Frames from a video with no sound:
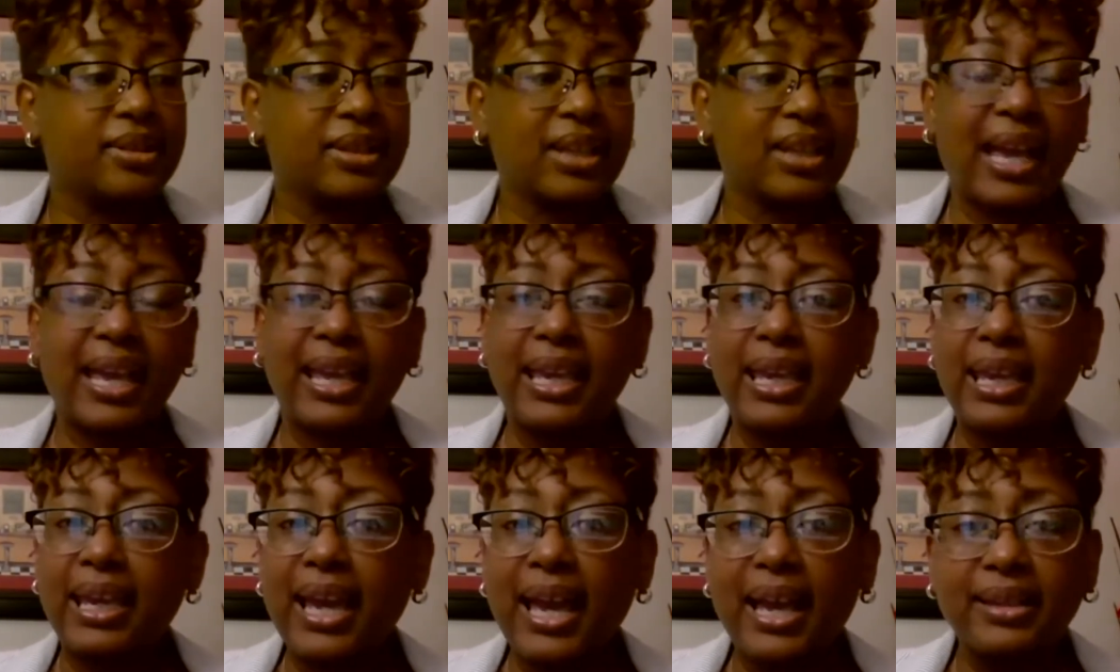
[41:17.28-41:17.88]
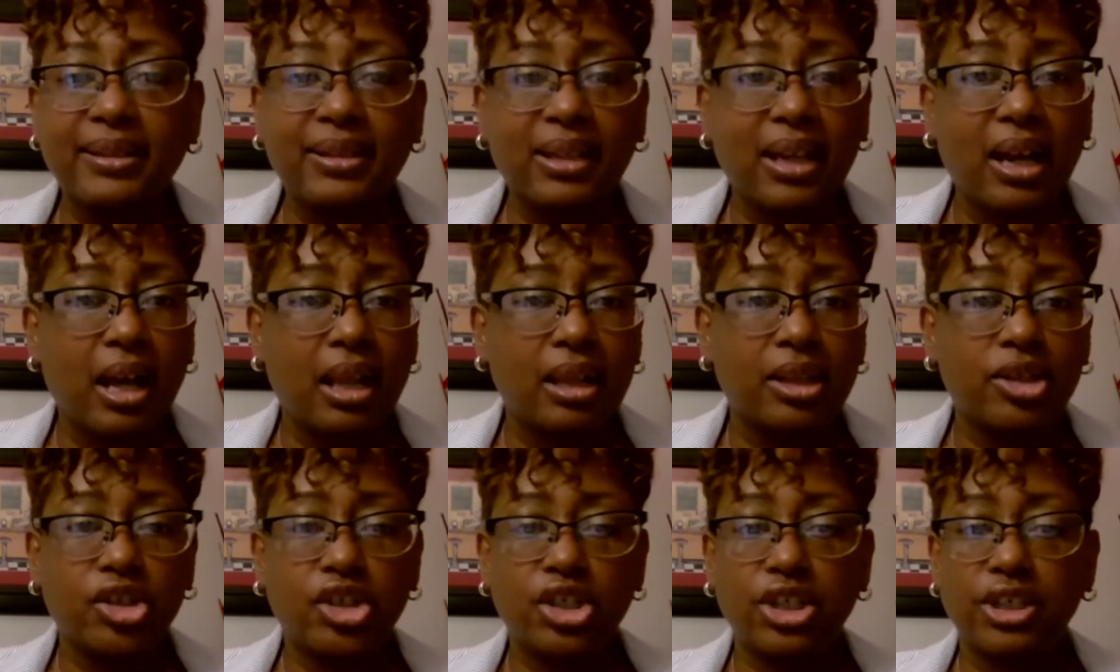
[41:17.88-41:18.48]
Zaire got
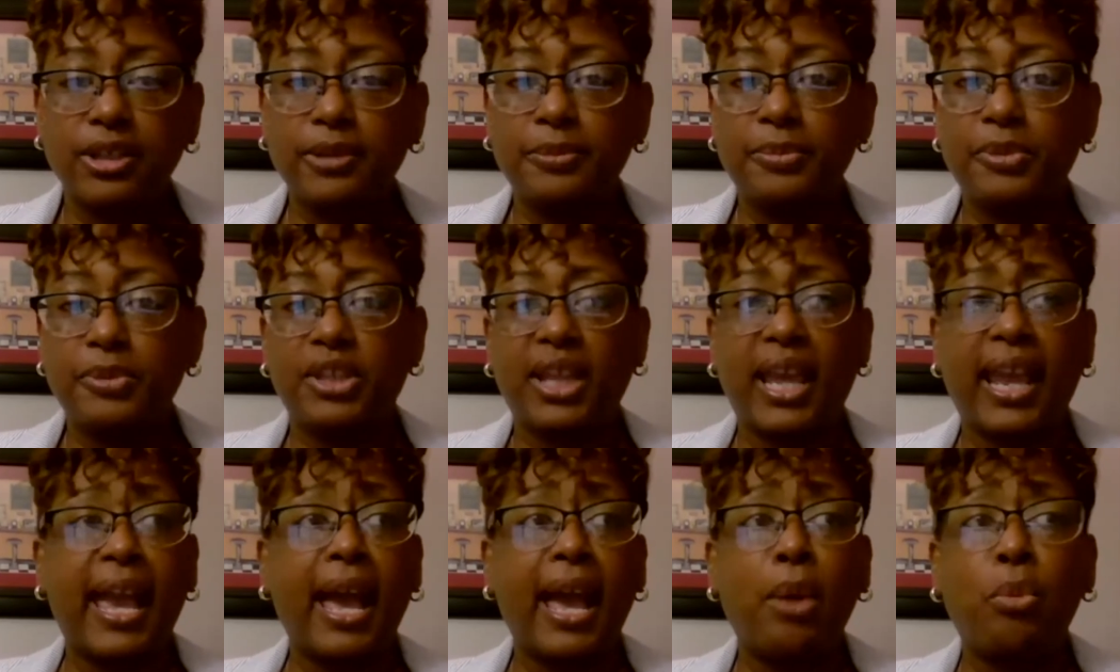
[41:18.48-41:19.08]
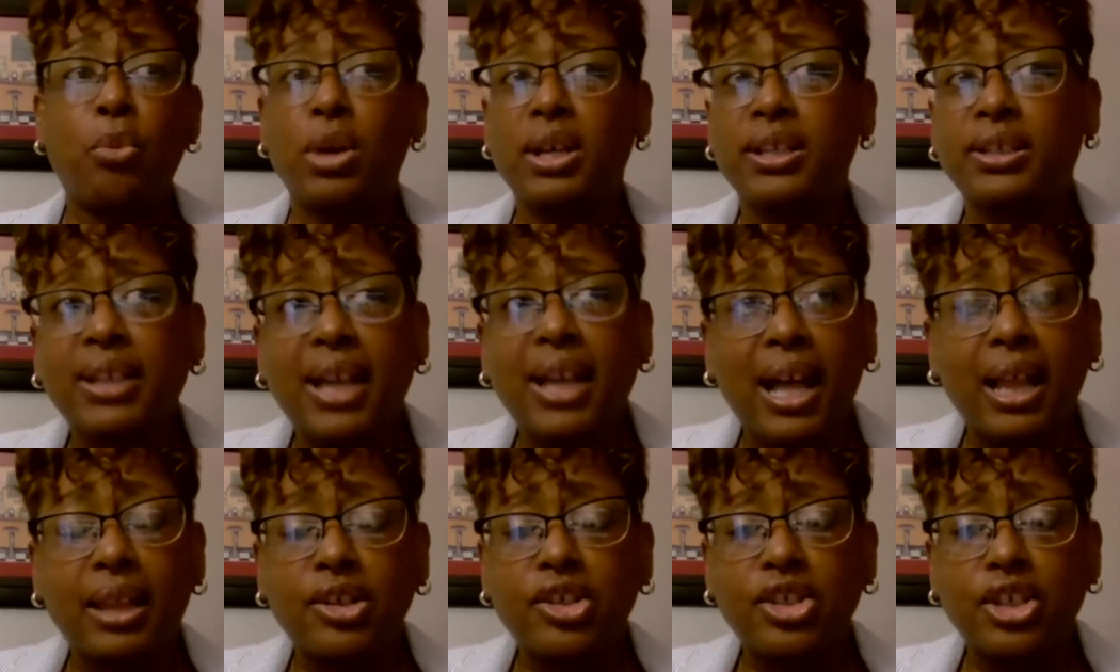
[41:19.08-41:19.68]
scholarships. They got one
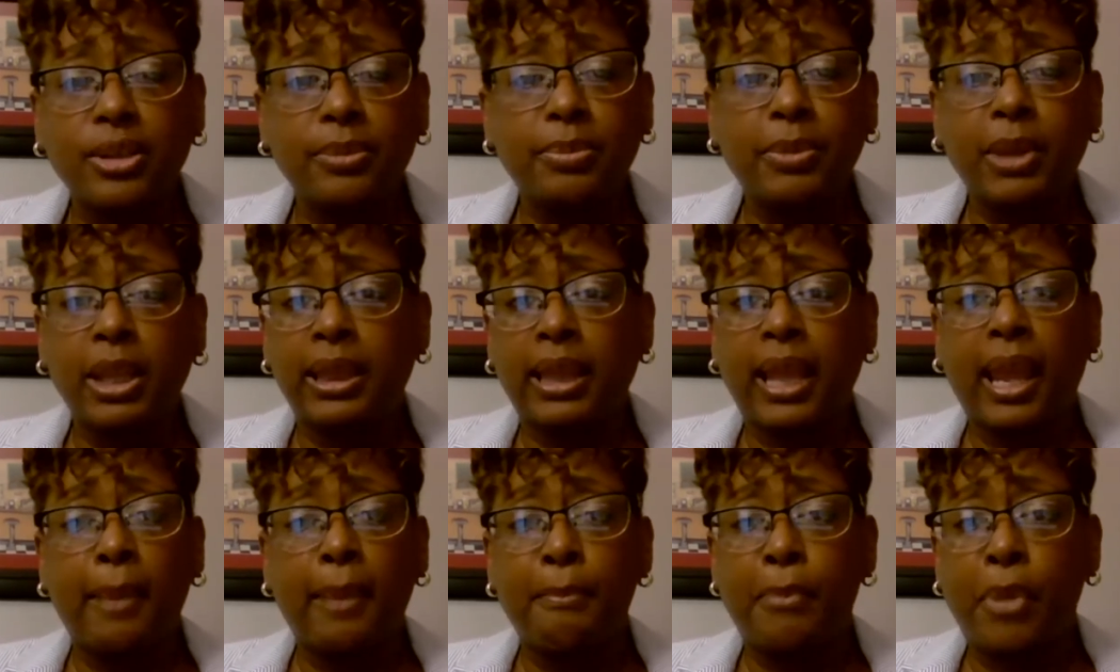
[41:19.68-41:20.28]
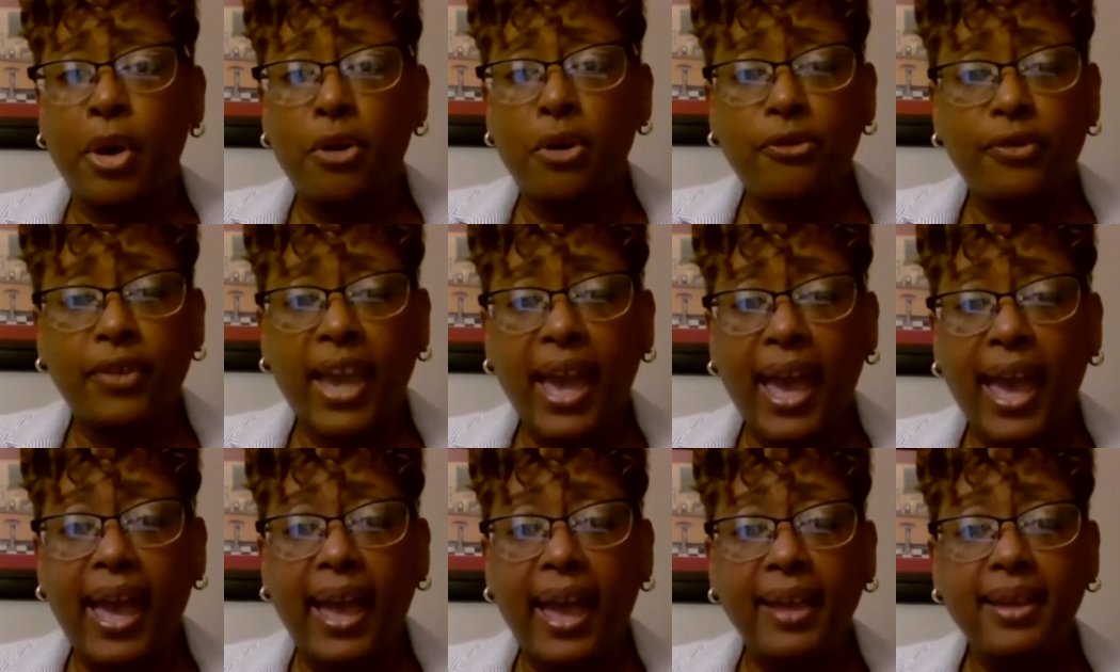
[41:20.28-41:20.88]
scholarship that they
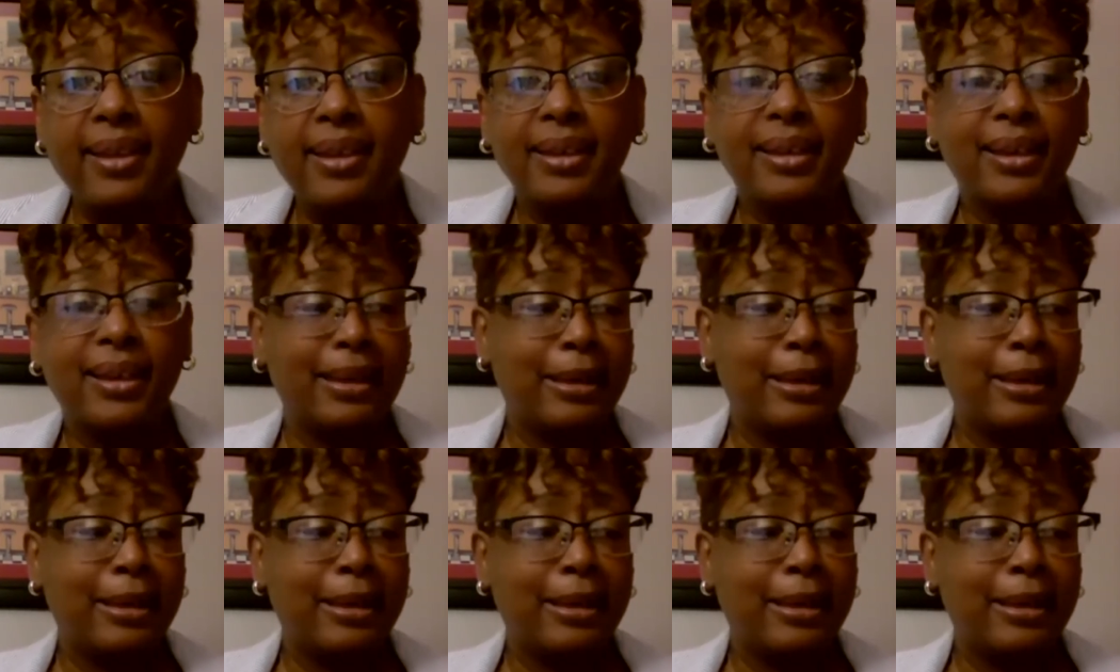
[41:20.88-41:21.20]
both got,